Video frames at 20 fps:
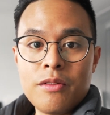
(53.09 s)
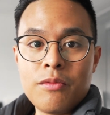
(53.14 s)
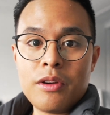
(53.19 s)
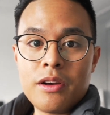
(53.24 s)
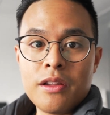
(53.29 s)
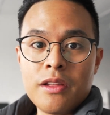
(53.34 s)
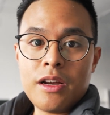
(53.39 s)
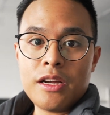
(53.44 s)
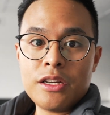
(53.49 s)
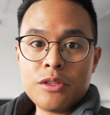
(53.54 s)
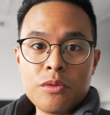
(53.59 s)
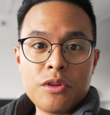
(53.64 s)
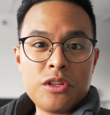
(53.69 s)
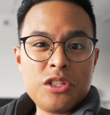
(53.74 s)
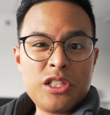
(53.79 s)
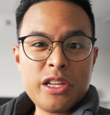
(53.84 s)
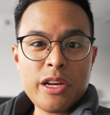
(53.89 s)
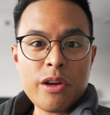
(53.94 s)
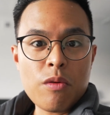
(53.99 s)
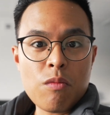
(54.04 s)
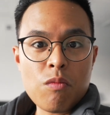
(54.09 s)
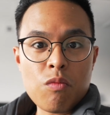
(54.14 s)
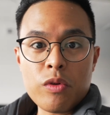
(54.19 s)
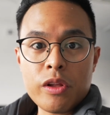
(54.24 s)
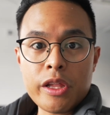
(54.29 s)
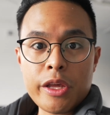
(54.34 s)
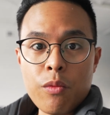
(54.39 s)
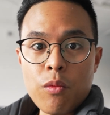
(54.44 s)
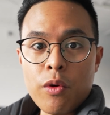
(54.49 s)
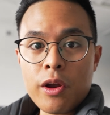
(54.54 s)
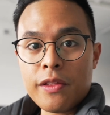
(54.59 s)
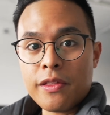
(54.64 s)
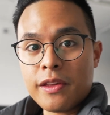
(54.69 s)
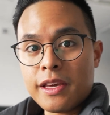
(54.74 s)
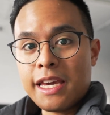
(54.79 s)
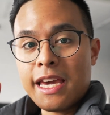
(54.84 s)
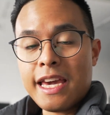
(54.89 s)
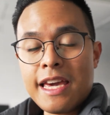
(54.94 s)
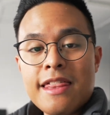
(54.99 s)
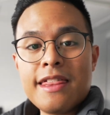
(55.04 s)
one of the, I just want to share really one of the
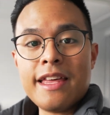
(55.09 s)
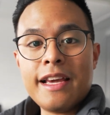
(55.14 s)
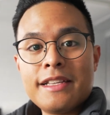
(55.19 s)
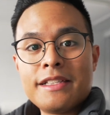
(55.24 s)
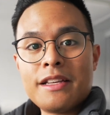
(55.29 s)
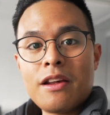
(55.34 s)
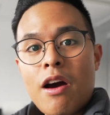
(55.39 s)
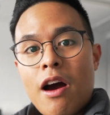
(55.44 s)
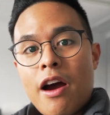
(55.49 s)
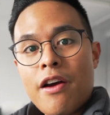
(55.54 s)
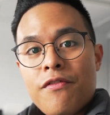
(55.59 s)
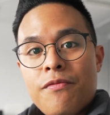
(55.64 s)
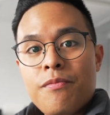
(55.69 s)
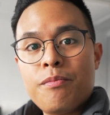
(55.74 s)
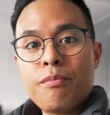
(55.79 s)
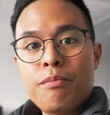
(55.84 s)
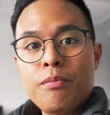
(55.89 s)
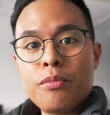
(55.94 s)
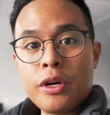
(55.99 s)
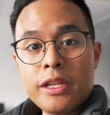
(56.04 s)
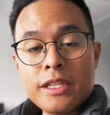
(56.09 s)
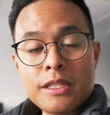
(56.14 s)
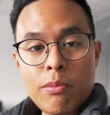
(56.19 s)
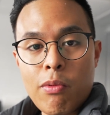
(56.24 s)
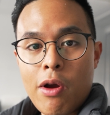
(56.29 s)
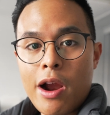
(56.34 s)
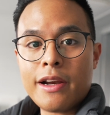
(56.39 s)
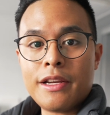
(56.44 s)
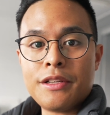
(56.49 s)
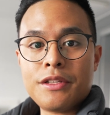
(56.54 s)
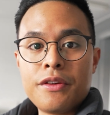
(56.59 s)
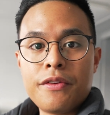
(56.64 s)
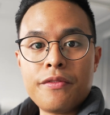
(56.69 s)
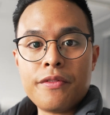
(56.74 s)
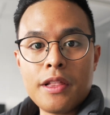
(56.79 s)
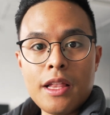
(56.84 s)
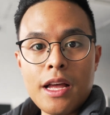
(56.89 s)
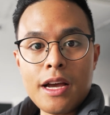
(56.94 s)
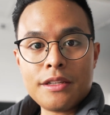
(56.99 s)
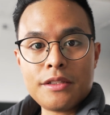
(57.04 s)
key things that I've put into practice over
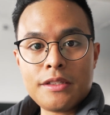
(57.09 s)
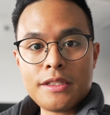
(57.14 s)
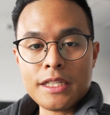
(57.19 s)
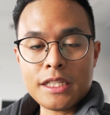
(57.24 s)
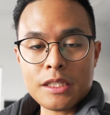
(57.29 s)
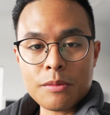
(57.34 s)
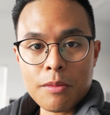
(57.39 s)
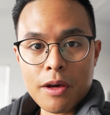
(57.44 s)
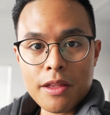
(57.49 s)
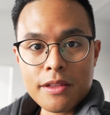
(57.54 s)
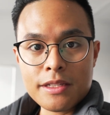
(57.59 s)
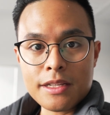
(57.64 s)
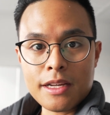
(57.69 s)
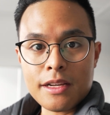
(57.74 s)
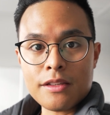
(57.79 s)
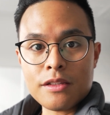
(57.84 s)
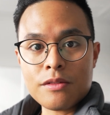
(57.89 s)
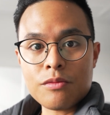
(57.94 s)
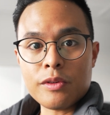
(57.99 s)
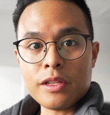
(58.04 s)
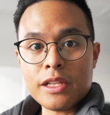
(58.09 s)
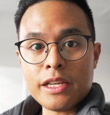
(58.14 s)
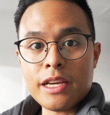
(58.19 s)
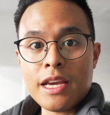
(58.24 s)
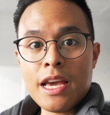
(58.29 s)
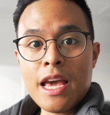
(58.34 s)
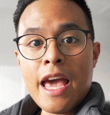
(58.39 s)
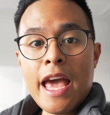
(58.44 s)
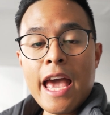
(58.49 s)
the last six months that has really